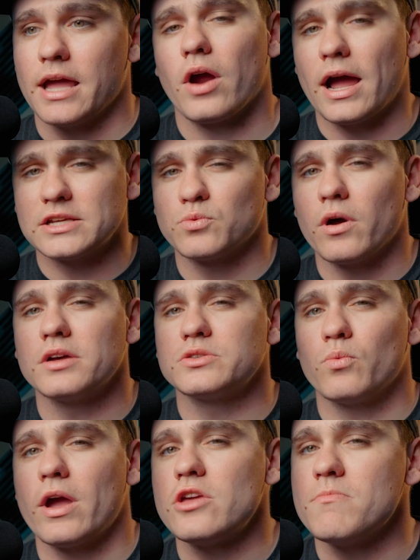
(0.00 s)
or as well as
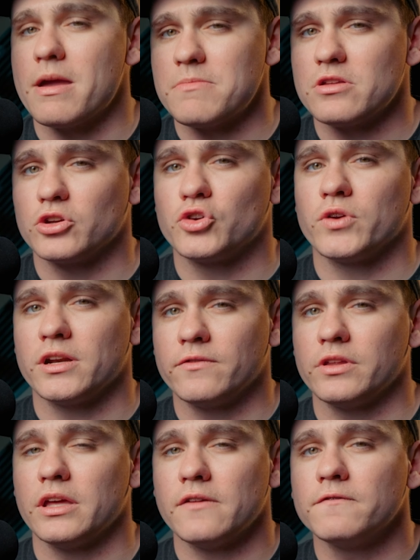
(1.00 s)
a way you may be able to
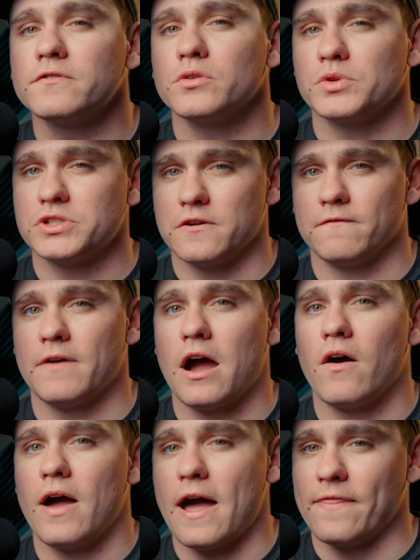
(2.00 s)
creatively influence your
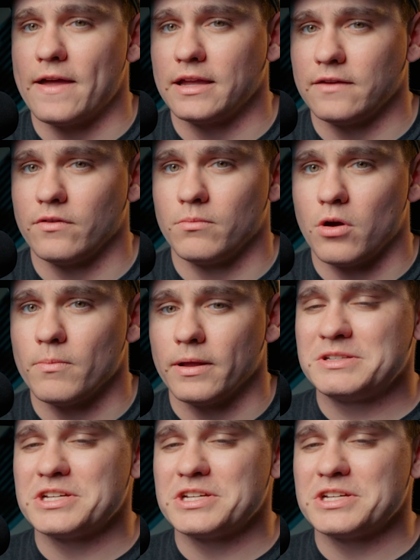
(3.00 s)
file at that given moment.